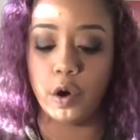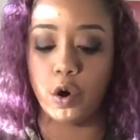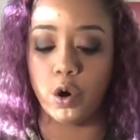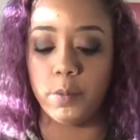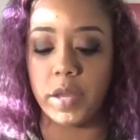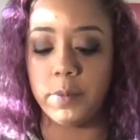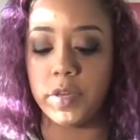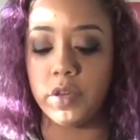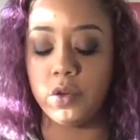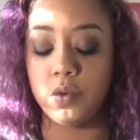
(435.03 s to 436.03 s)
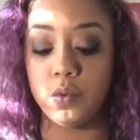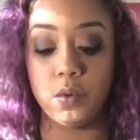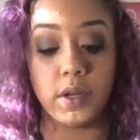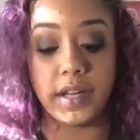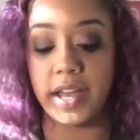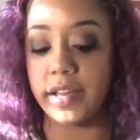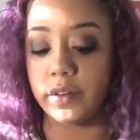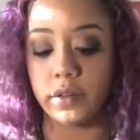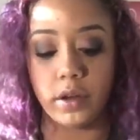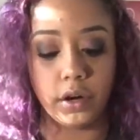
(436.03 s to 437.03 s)
Or maybe you,
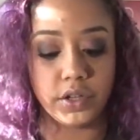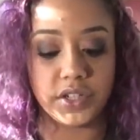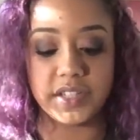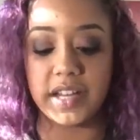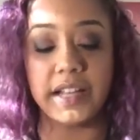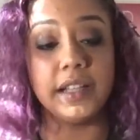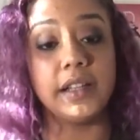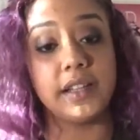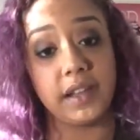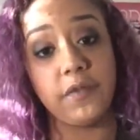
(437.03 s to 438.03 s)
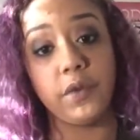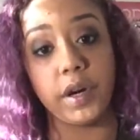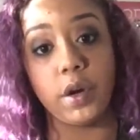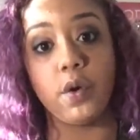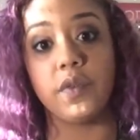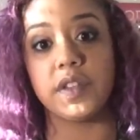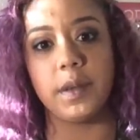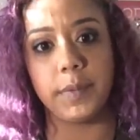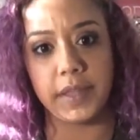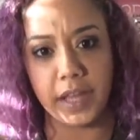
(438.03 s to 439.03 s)
again, are just silently suffering over
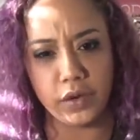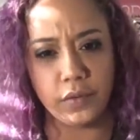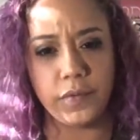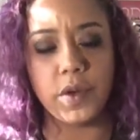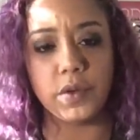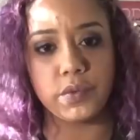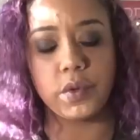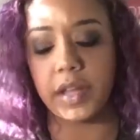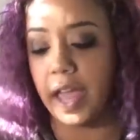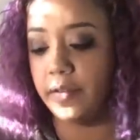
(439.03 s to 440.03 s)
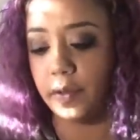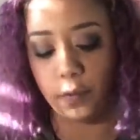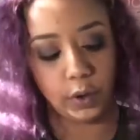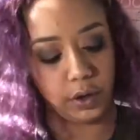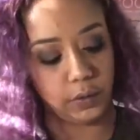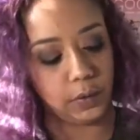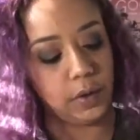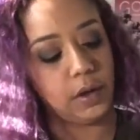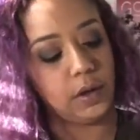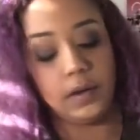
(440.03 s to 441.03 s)
something that you feel is really heavy for you,
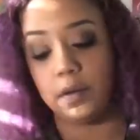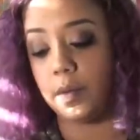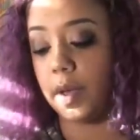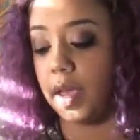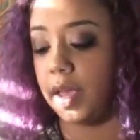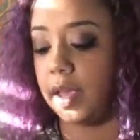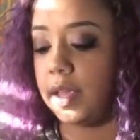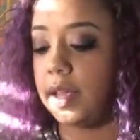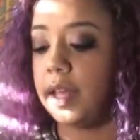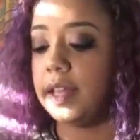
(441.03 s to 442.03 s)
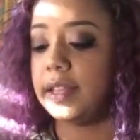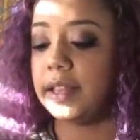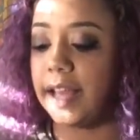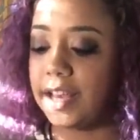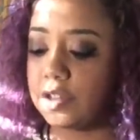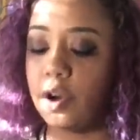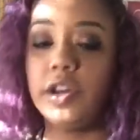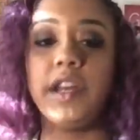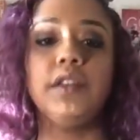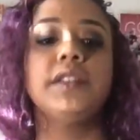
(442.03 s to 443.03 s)
okay? The last
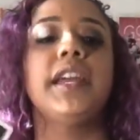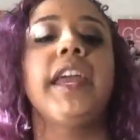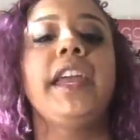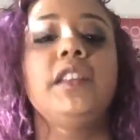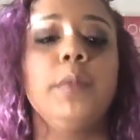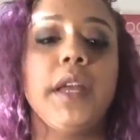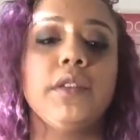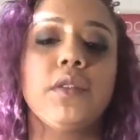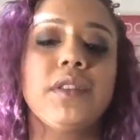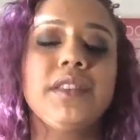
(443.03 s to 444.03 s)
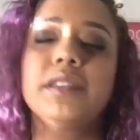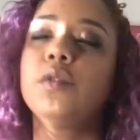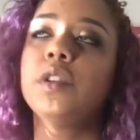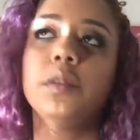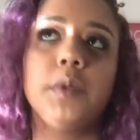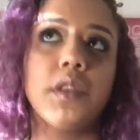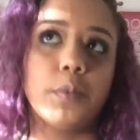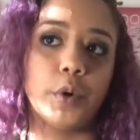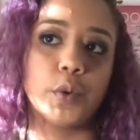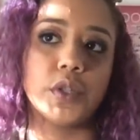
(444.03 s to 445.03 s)
card here is the Hanged Man. So this is going to be the
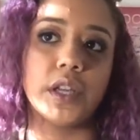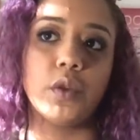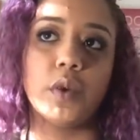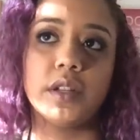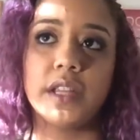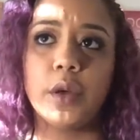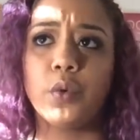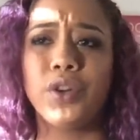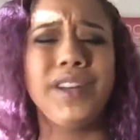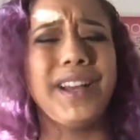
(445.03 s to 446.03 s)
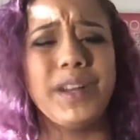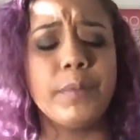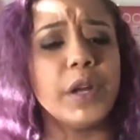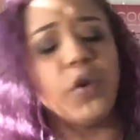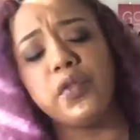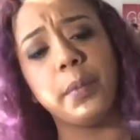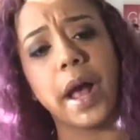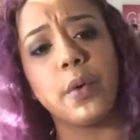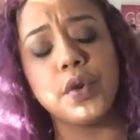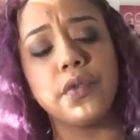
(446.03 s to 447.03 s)
approach that you want to take where you're not going to bend over
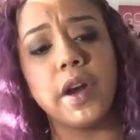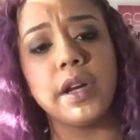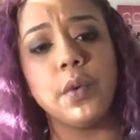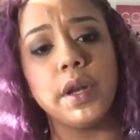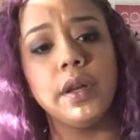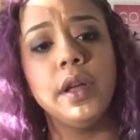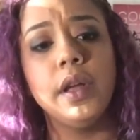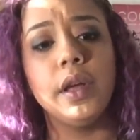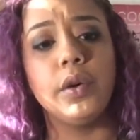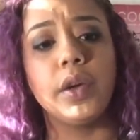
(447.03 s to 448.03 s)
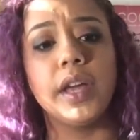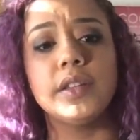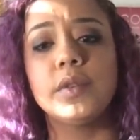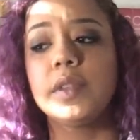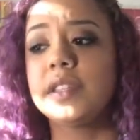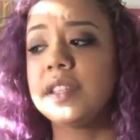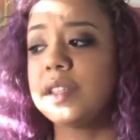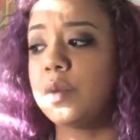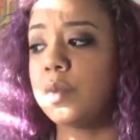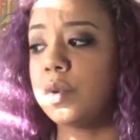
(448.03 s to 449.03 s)
backwards for anyone, okay? So this is
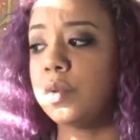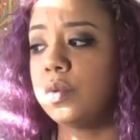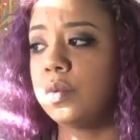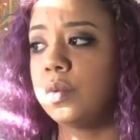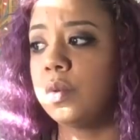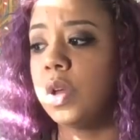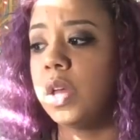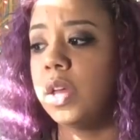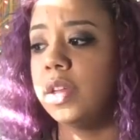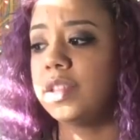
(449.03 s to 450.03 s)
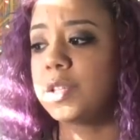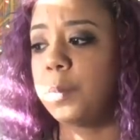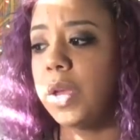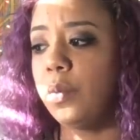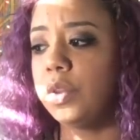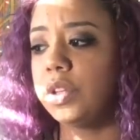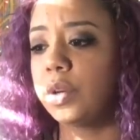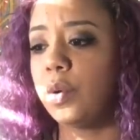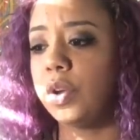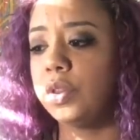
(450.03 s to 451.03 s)
someone who, despite what they're
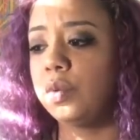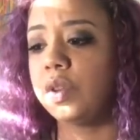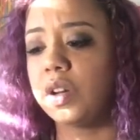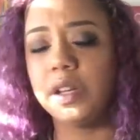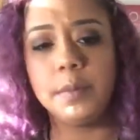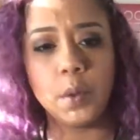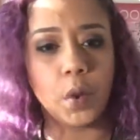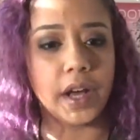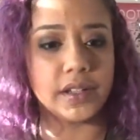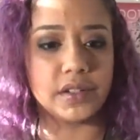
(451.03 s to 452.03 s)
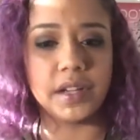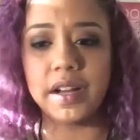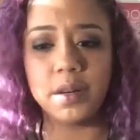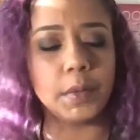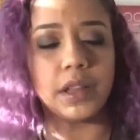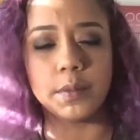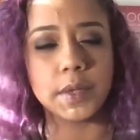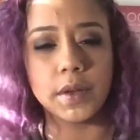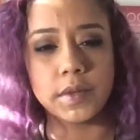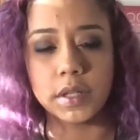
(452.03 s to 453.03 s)
going through, they're going to be wise. They're not going to make
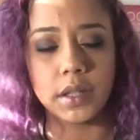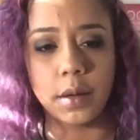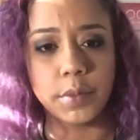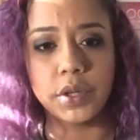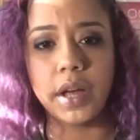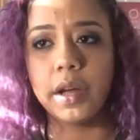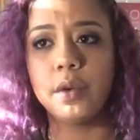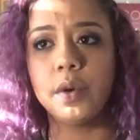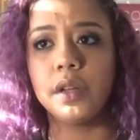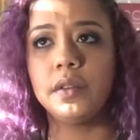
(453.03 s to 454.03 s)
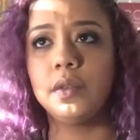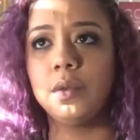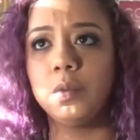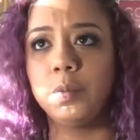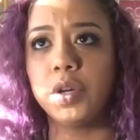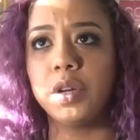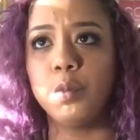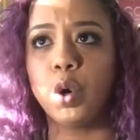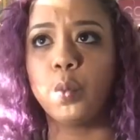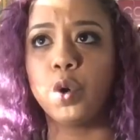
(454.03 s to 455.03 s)
themselves look dumb. They're not going to put in
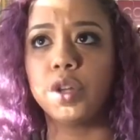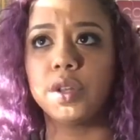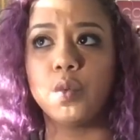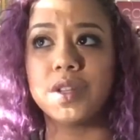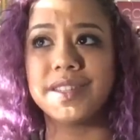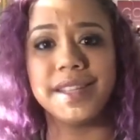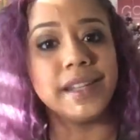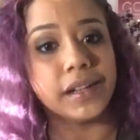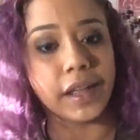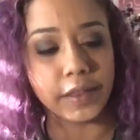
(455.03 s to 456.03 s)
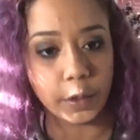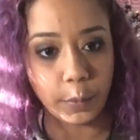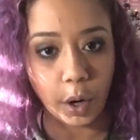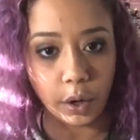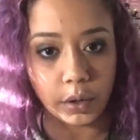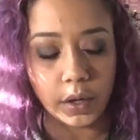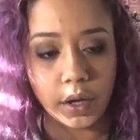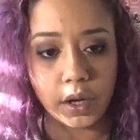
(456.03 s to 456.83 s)
more work than what's needed on their part.